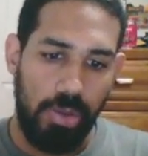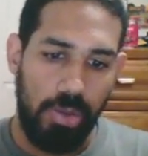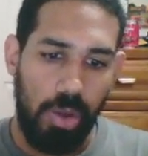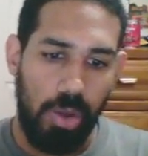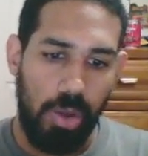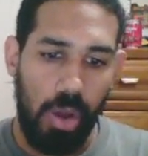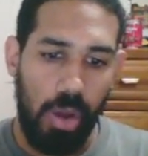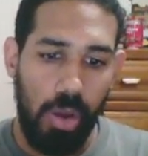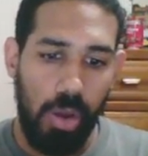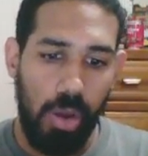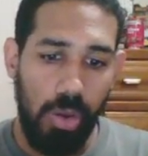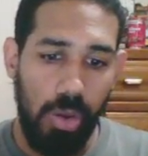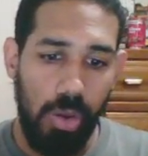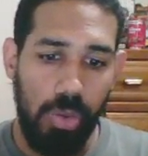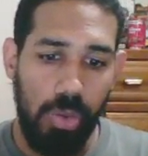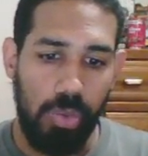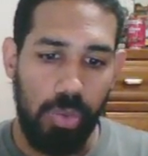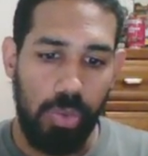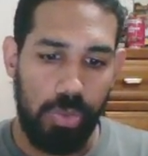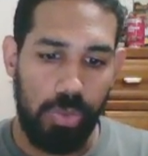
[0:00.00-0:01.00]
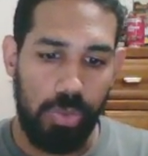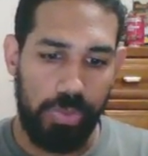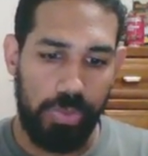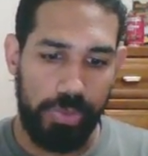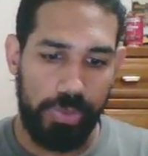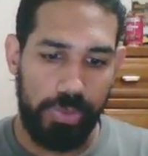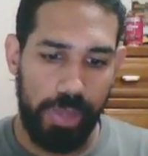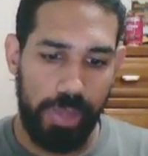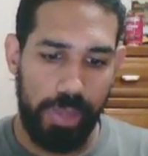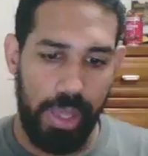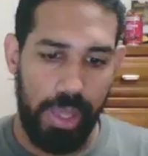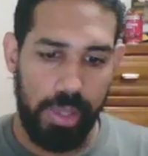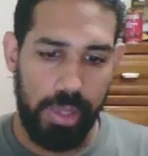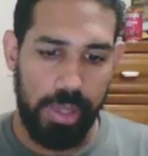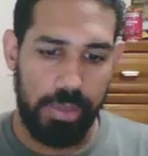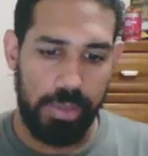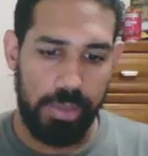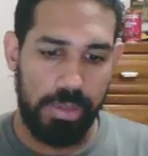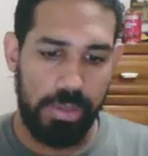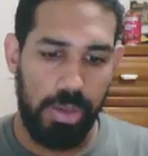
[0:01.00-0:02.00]
Oh, yeah.
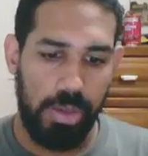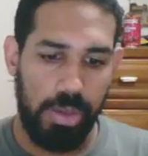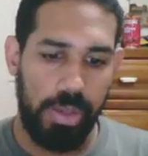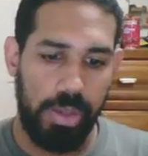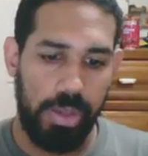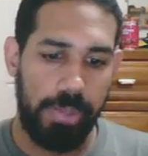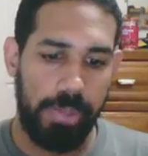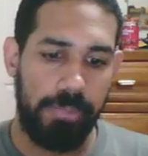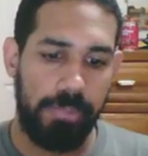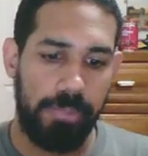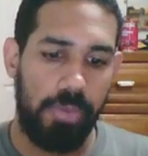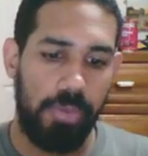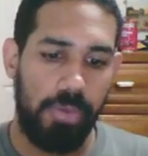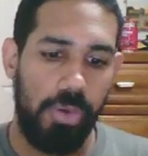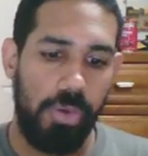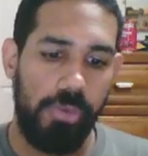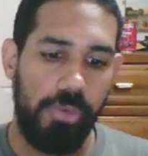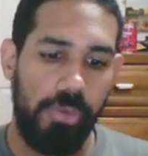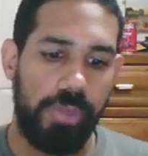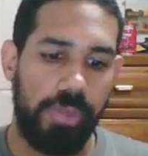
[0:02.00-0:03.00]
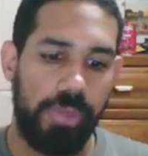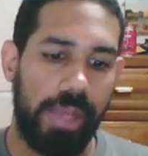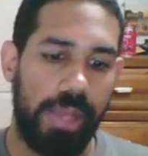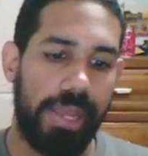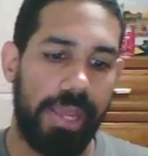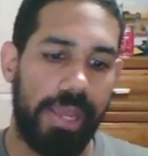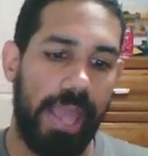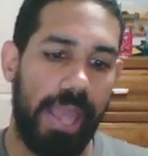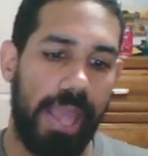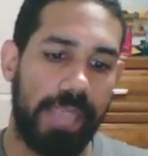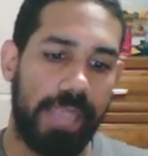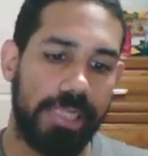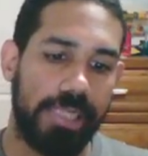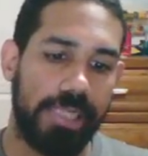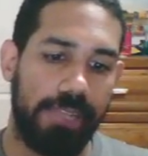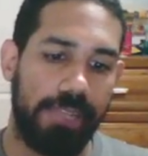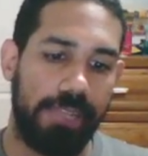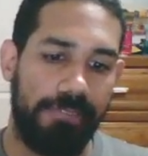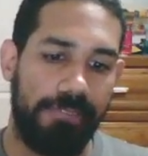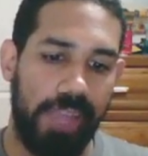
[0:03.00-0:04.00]
So it moves and it actually
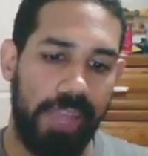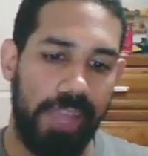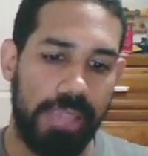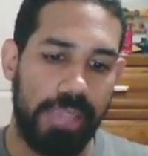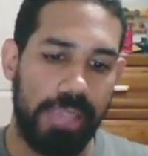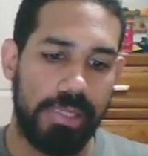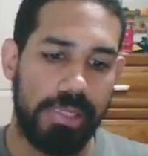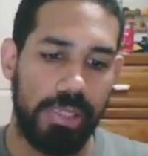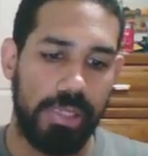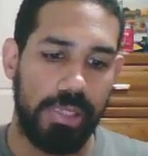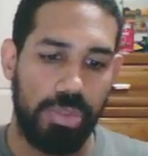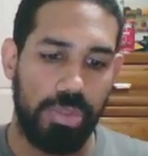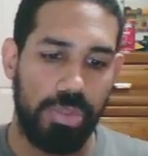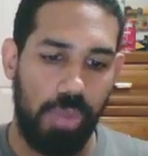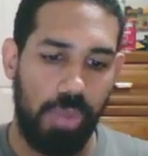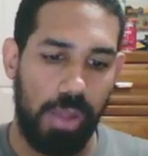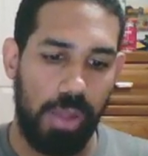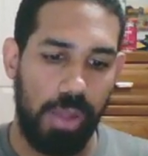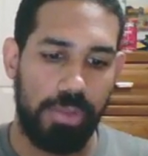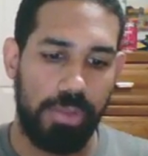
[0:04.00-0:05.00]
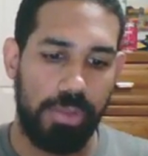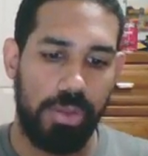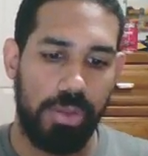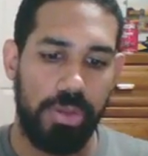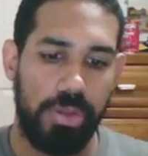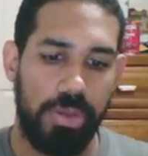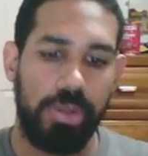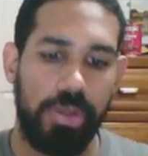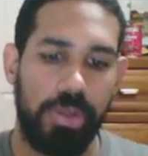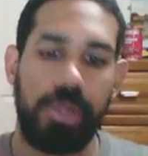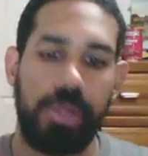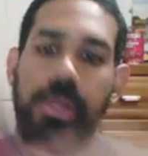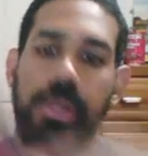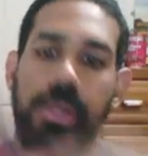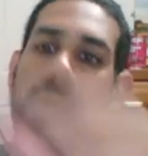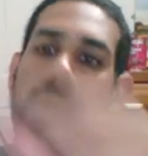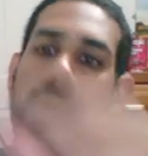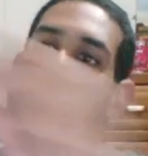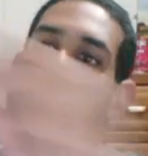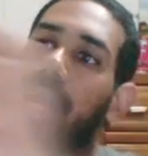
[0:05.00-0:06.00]
flexes as well. So you could
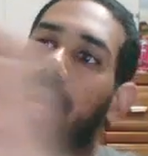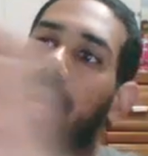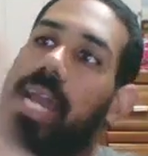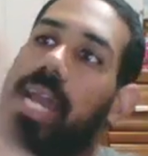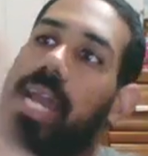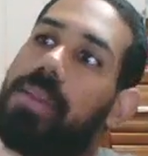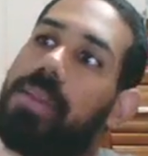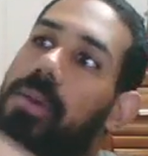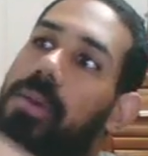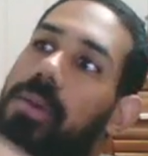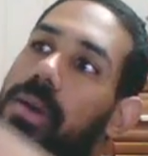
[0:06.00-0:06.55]
kind of